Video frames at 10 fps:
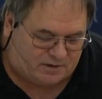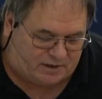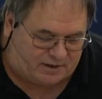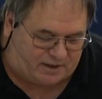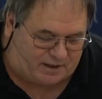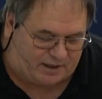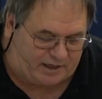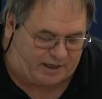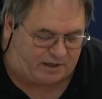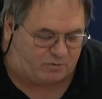
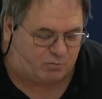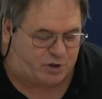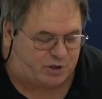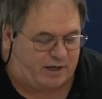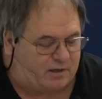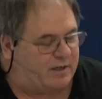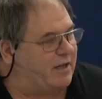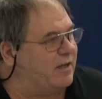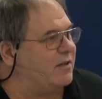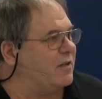And Michelle and
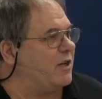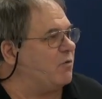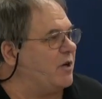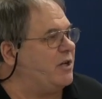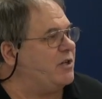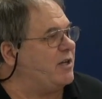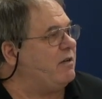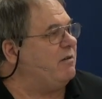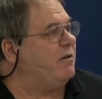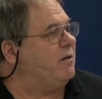Anthony
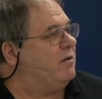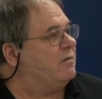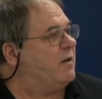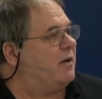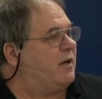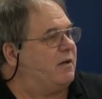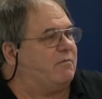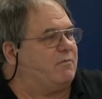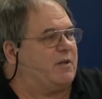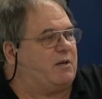Ricci, is
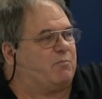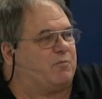that